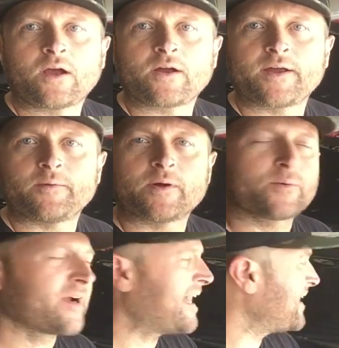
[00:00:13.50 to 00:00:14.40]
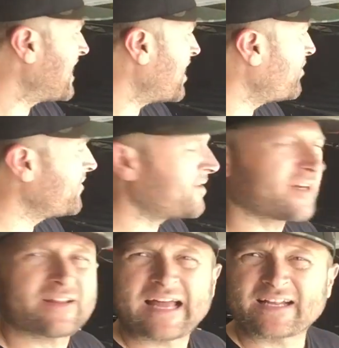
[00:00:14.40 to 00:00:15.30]
Alright, where we're at now, we've
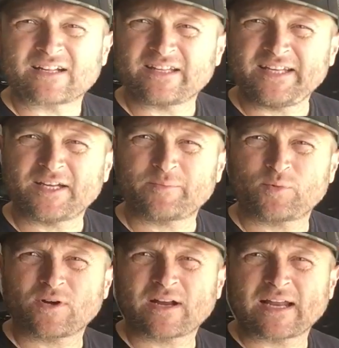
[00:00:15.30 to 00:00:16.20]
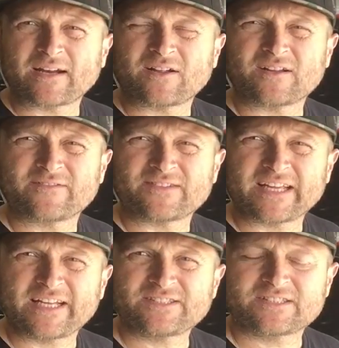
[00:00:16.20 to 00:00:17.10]
done a lot of cleanup work on all our
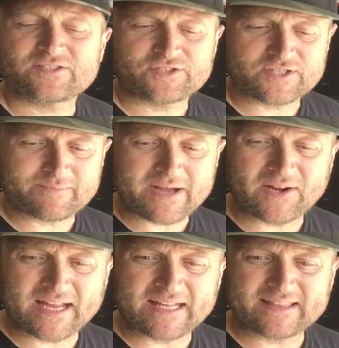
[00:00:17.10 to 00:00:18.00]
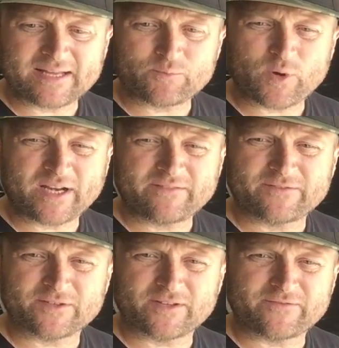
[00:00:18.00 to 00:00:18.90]
flanges, just about got them ready
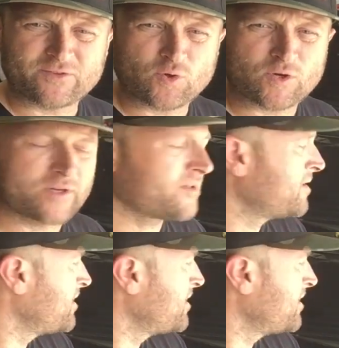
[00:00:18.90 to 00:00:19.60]
for the floor